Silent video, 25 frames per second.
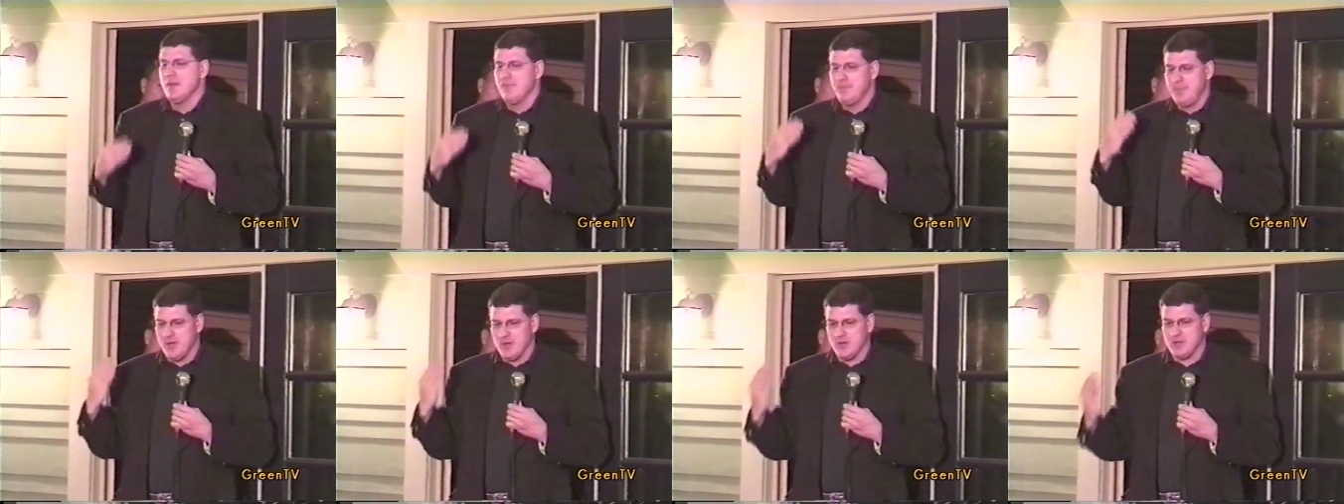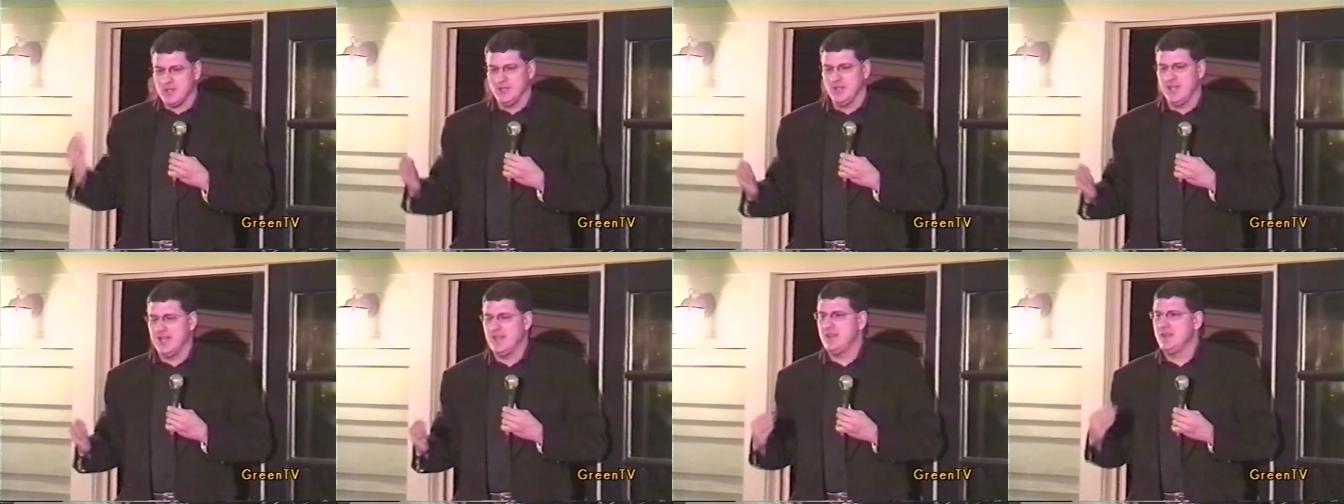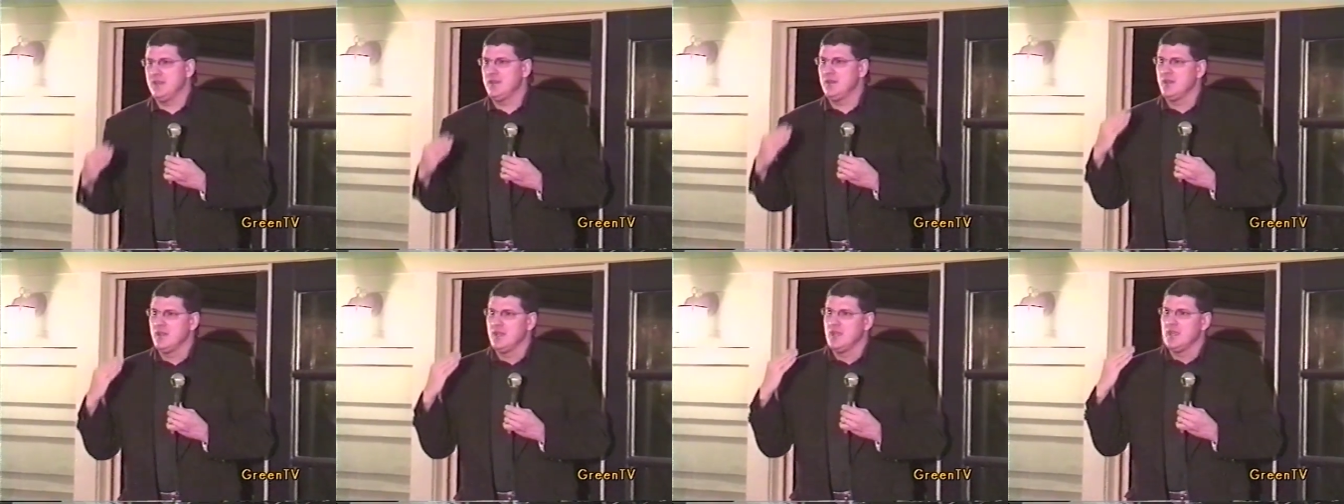Bill
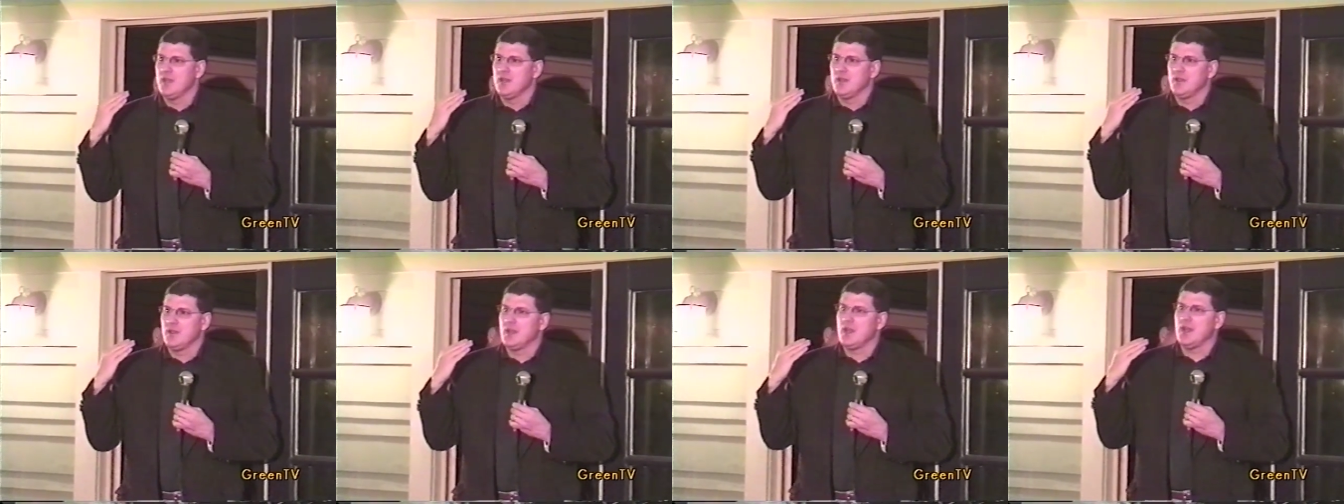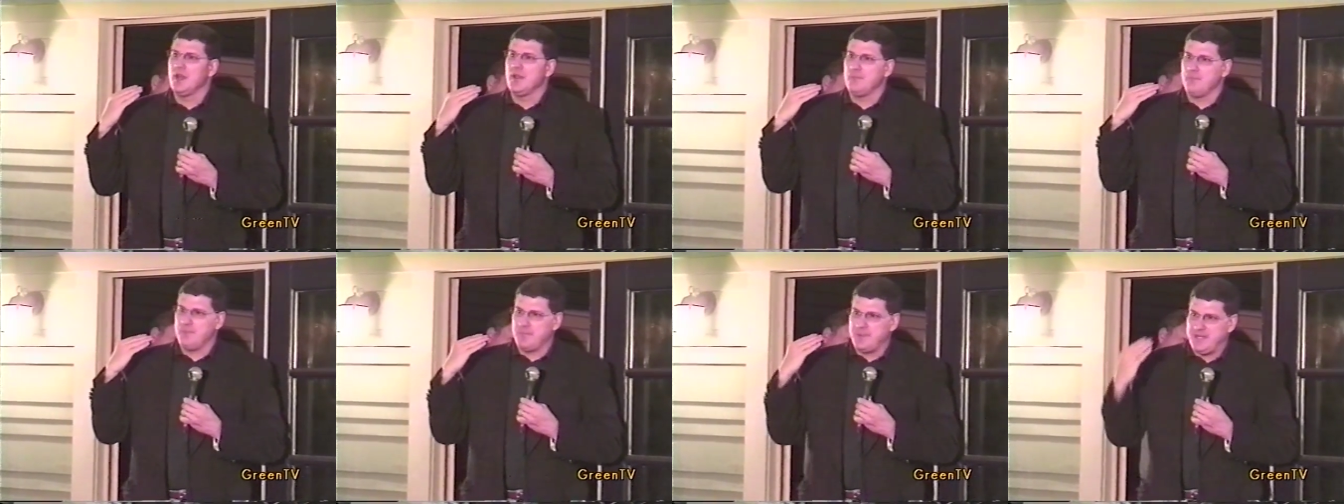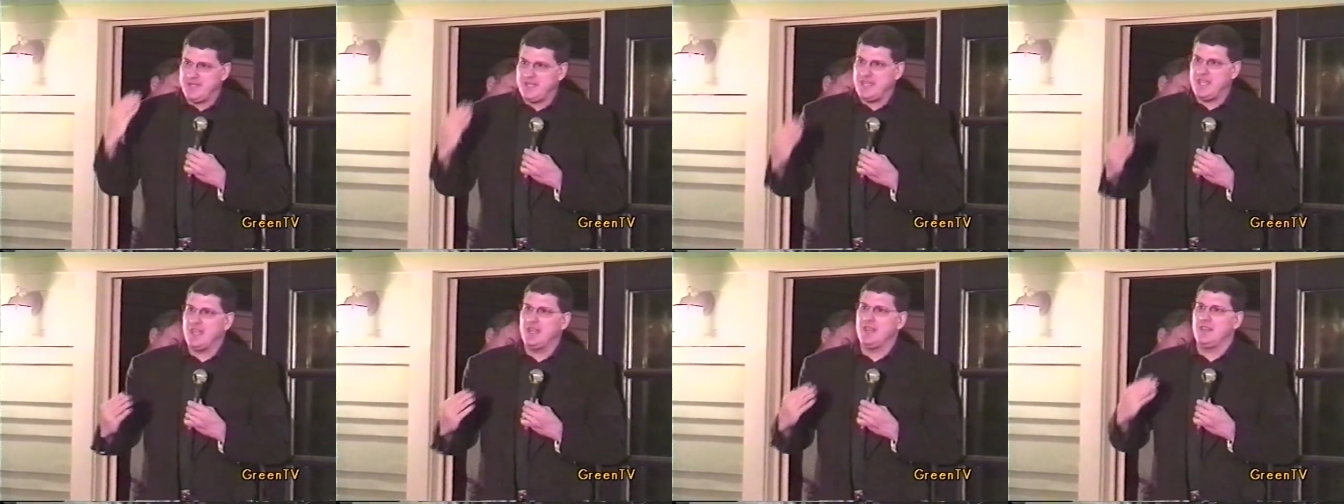Clinton uh,
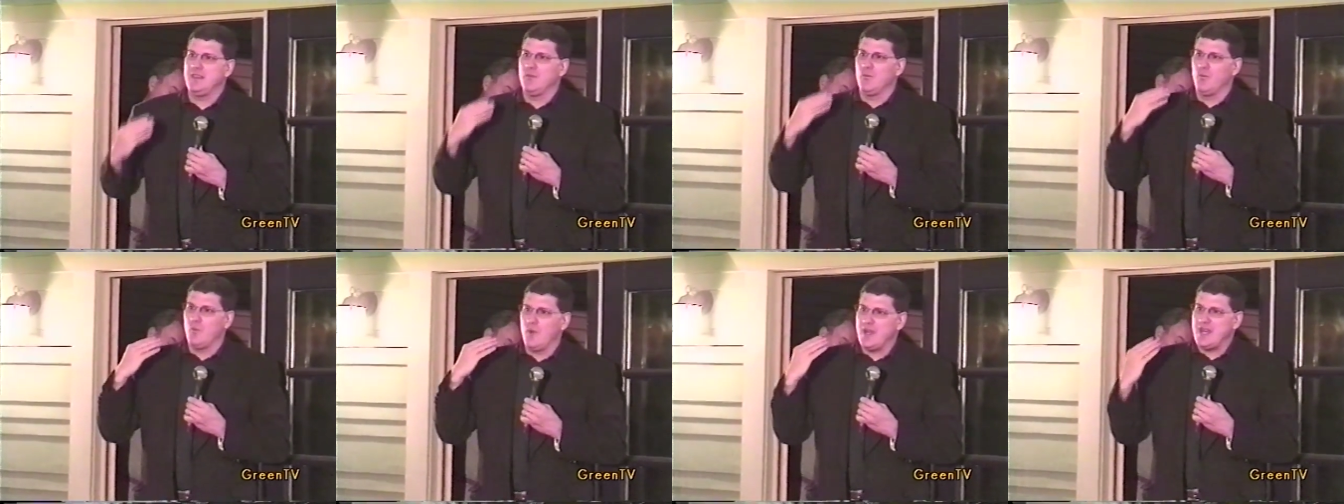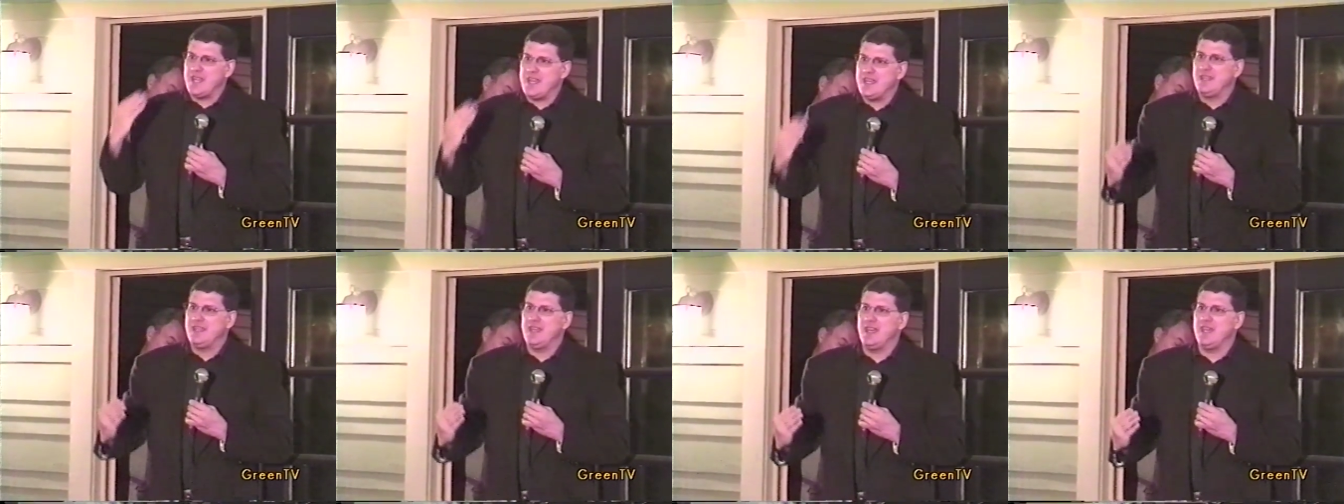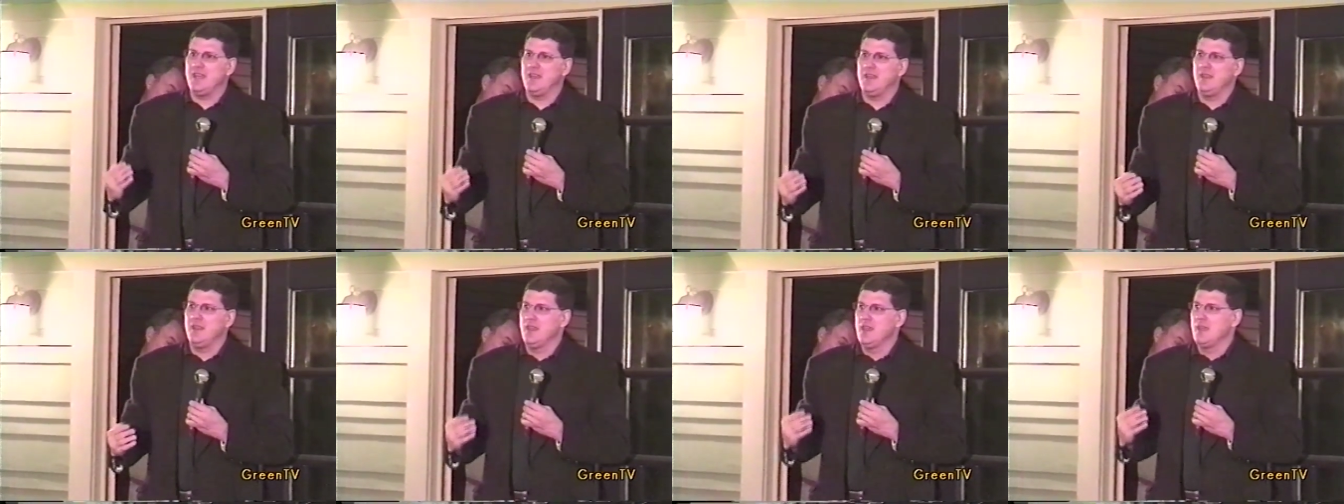did what he
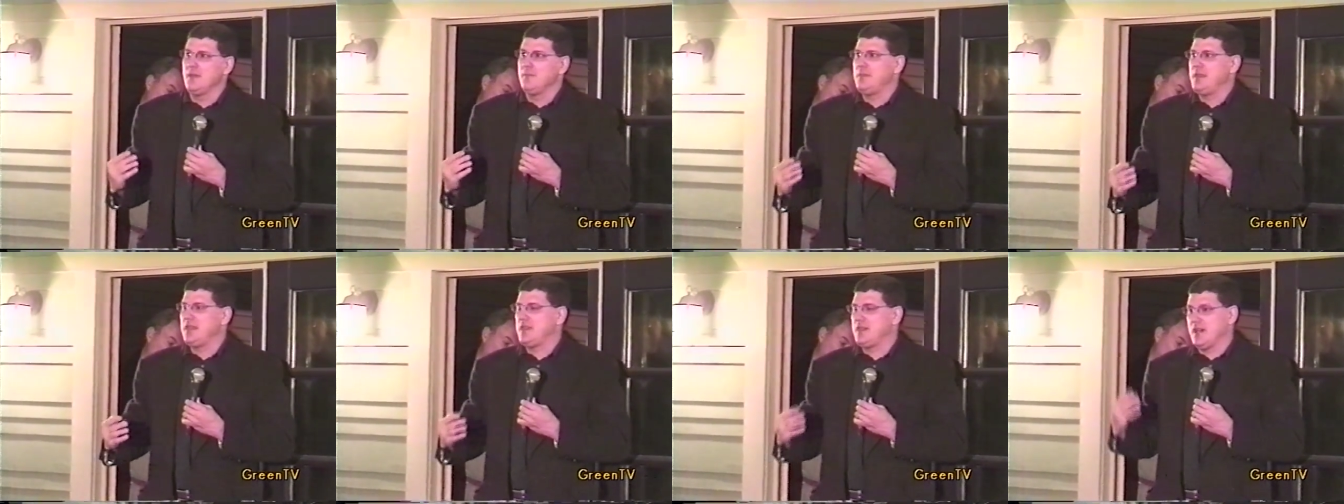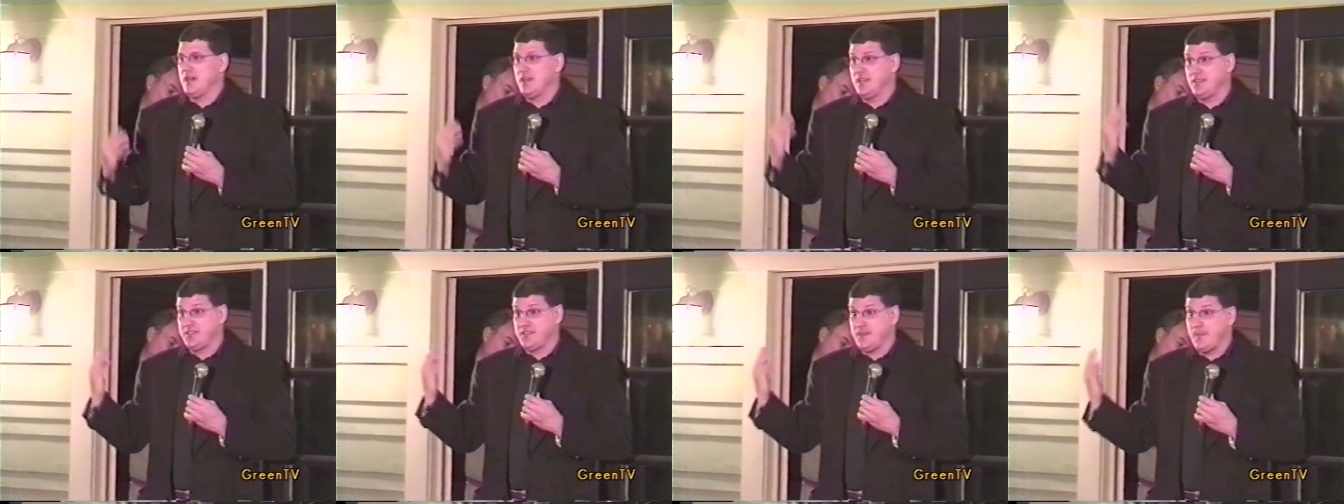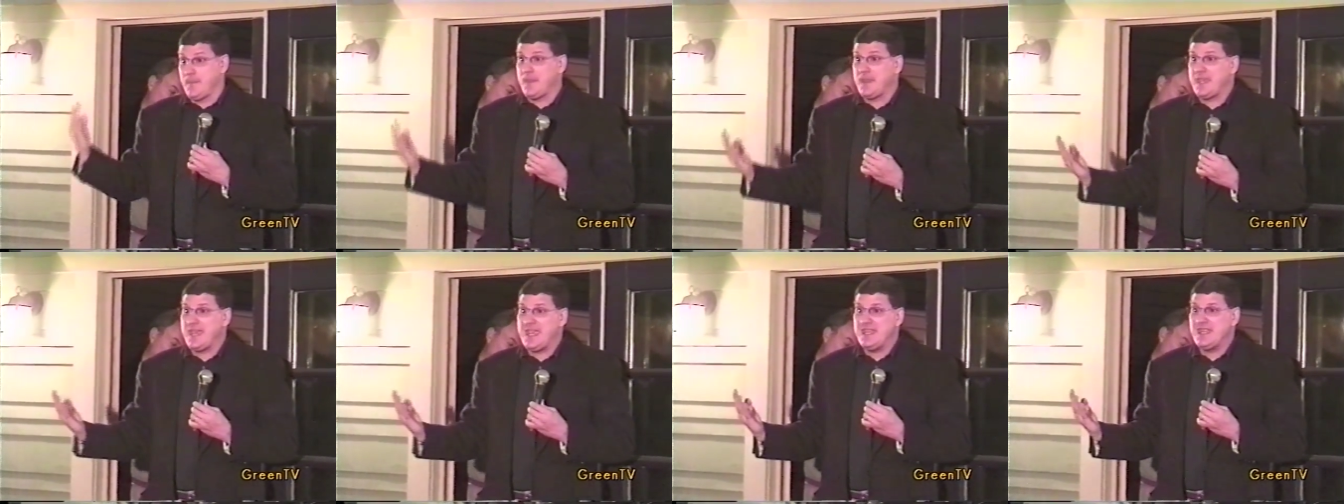did because
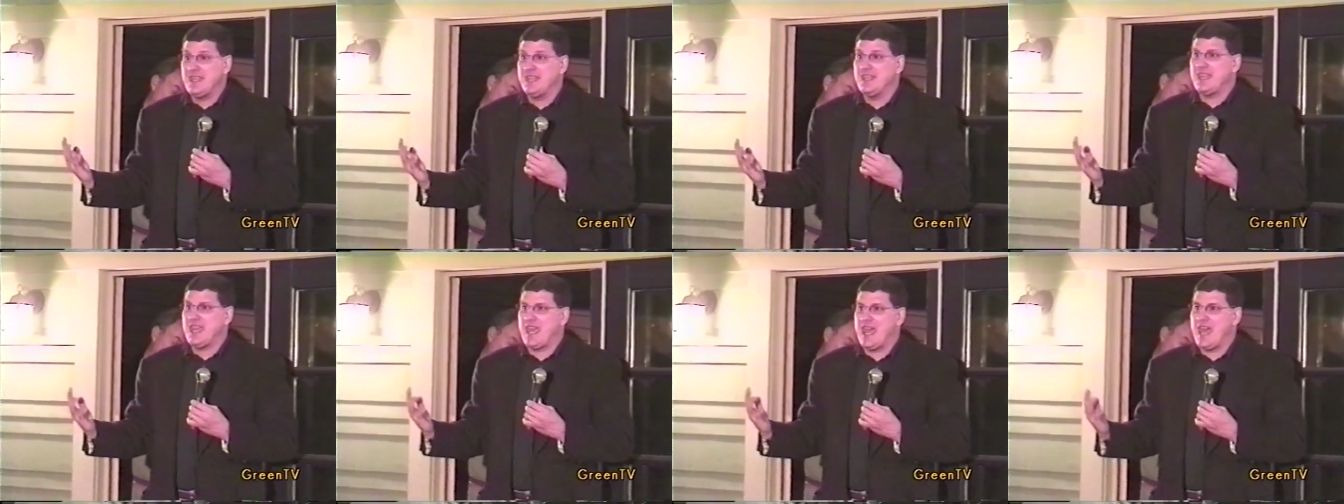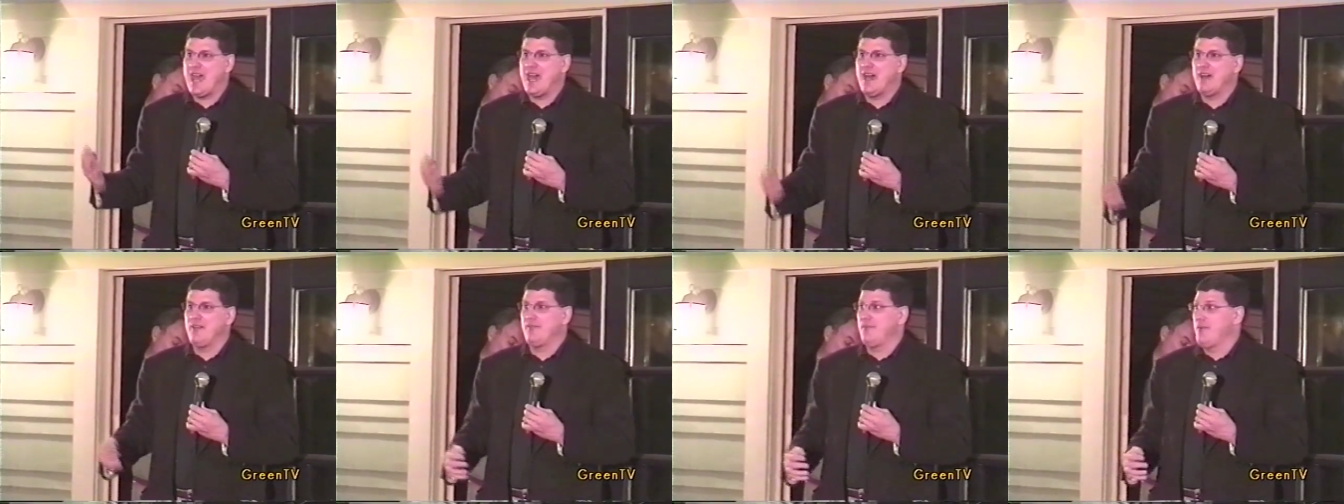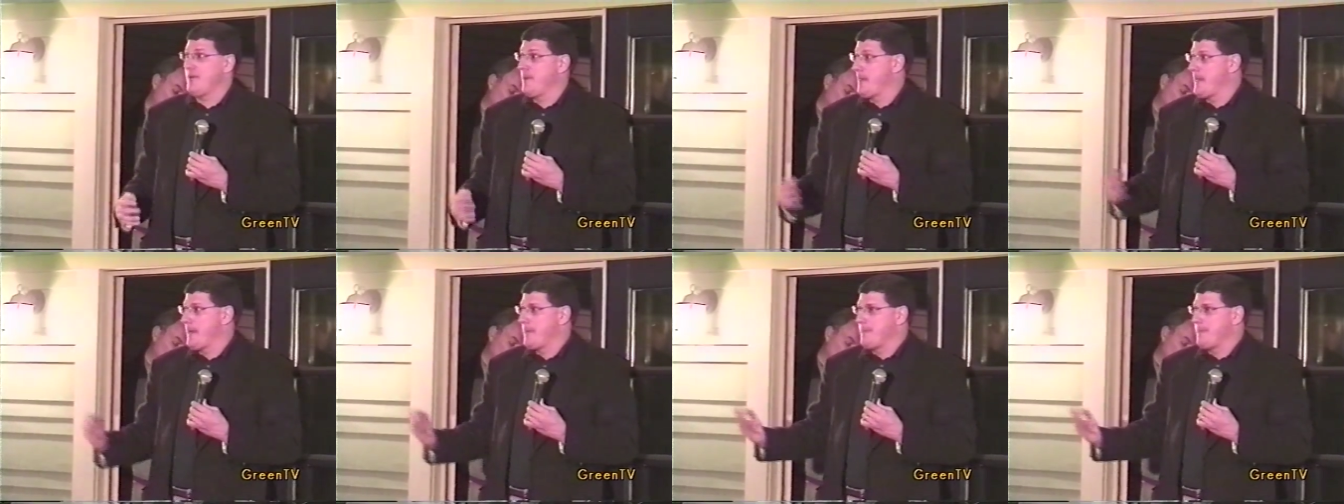he didn't have